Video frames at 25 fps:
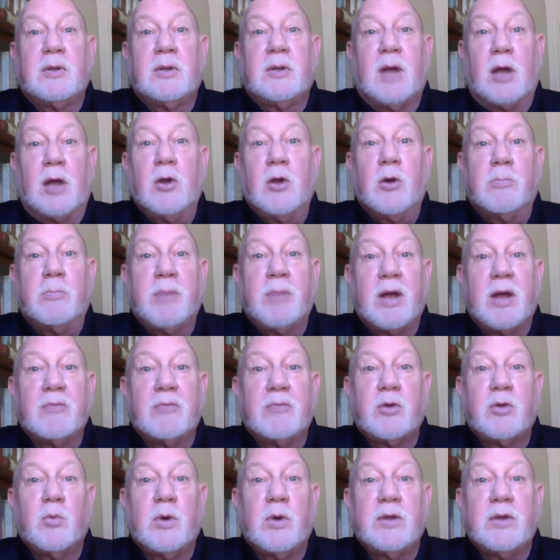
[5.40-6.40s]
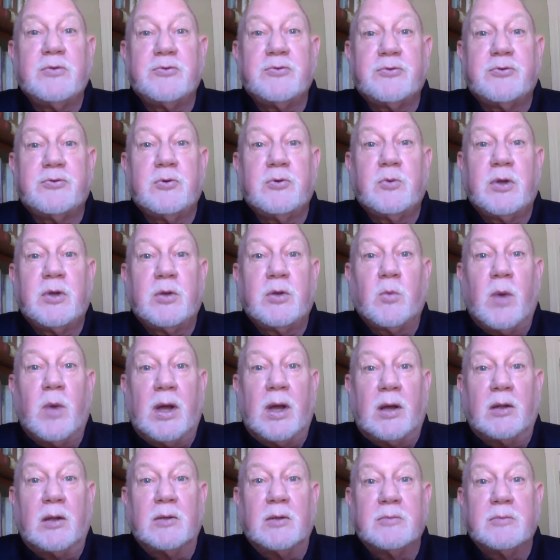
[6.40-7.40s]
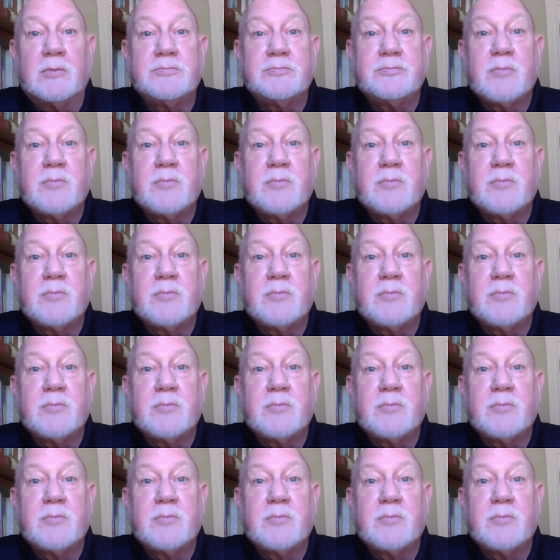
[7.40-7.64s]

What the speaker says: I hope everyone's doing well.